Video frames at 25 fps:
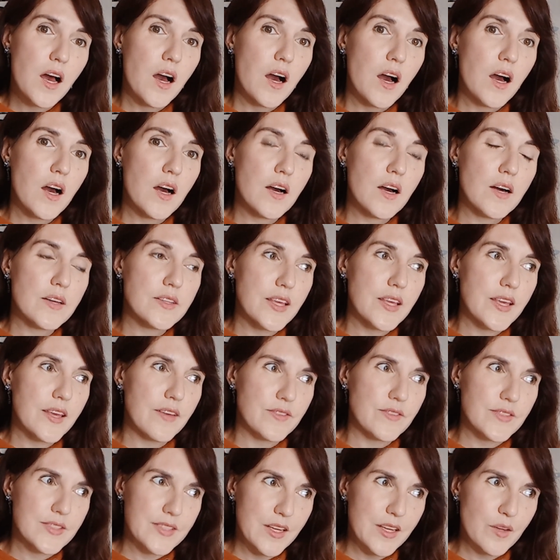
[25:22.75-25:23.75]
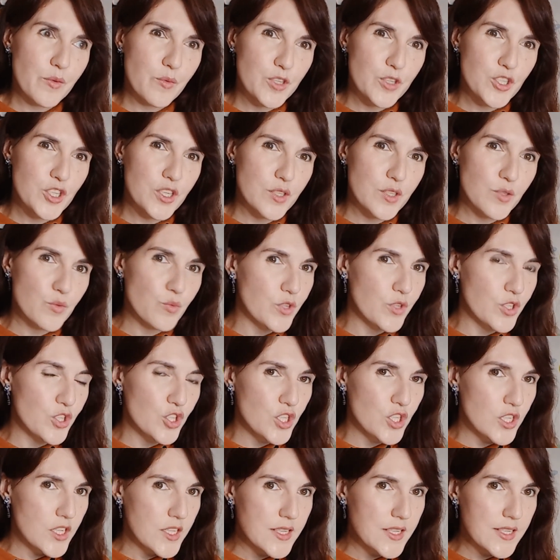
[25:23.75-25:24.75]
They have sandwiches with
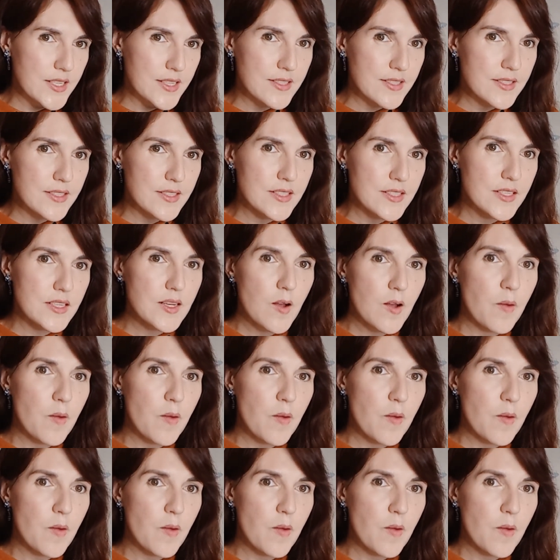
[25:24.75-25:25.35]
cheese.